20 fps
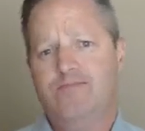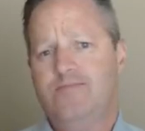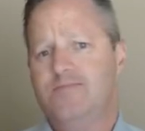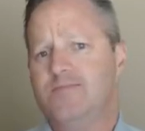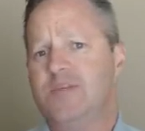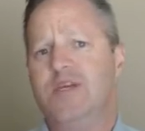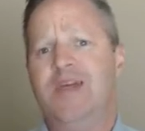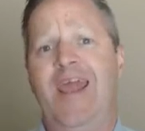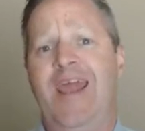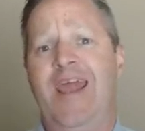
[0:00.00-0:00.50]

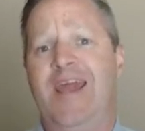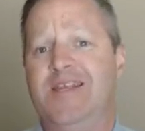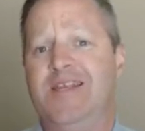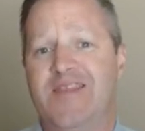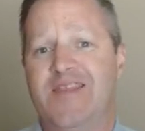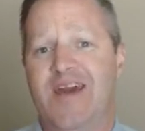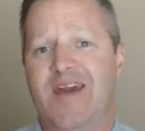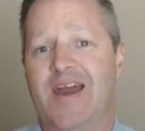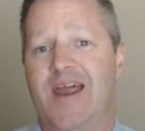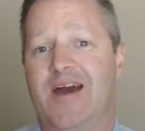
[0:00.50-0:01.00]
handing
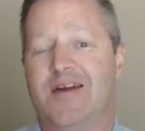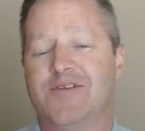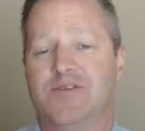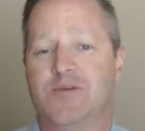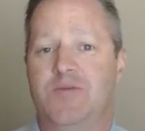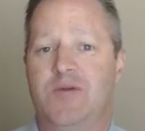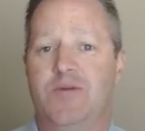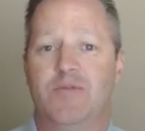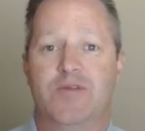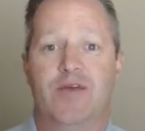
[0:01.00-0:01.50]
that out to
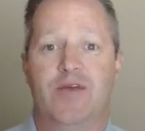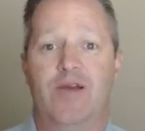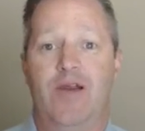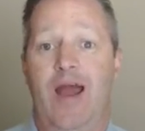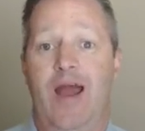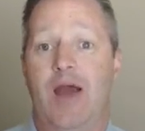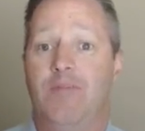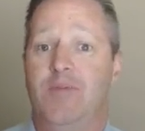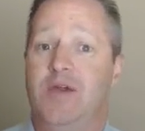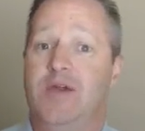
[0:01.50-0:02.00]
people that are
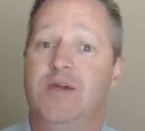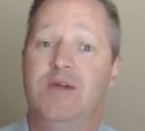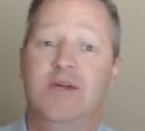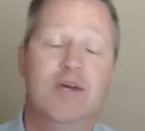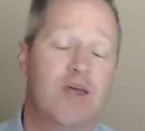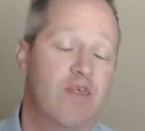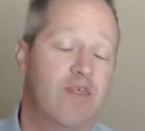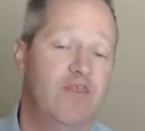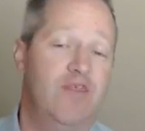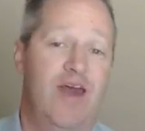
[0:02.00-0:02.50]
happy,
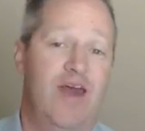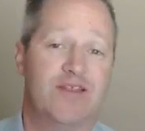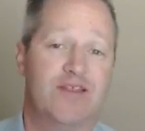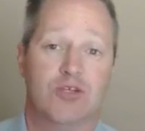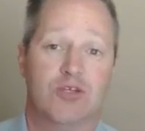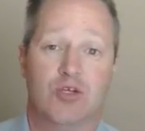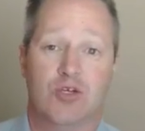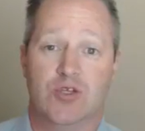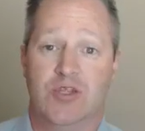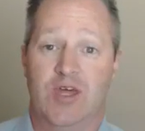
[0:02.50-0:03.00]
that
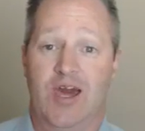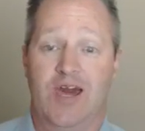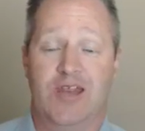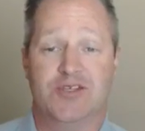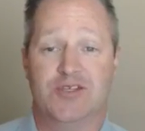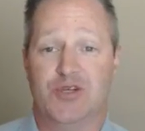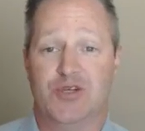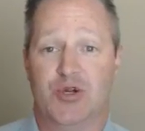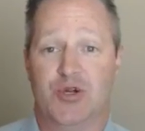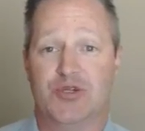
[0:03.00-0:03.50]
is
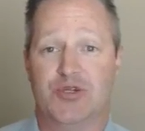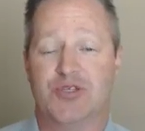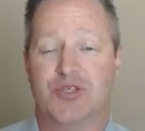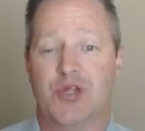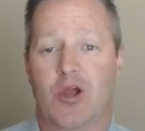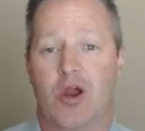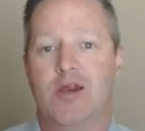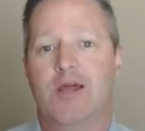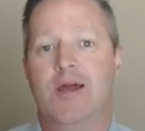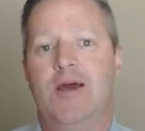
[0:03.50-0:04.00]
a good
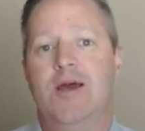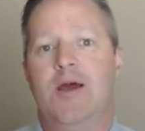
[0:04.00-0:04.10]
start.